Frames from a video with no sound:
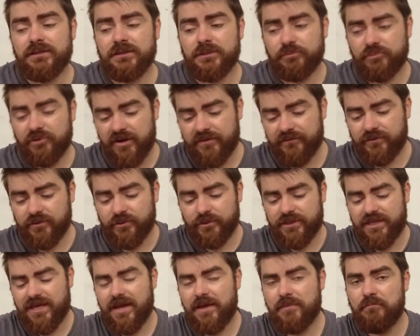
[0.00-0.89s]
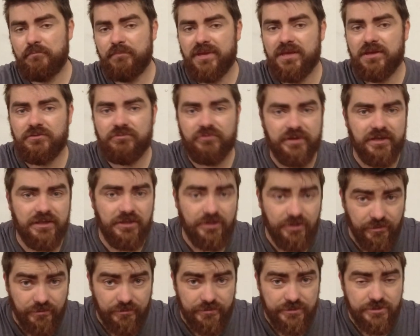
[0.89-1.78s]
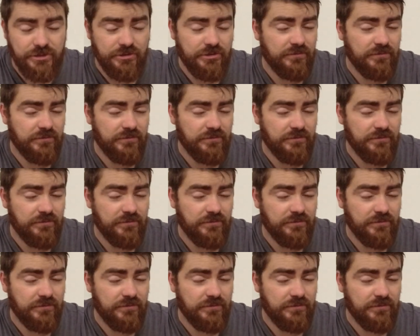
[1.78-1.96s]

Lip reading: The prep fluid can be reused.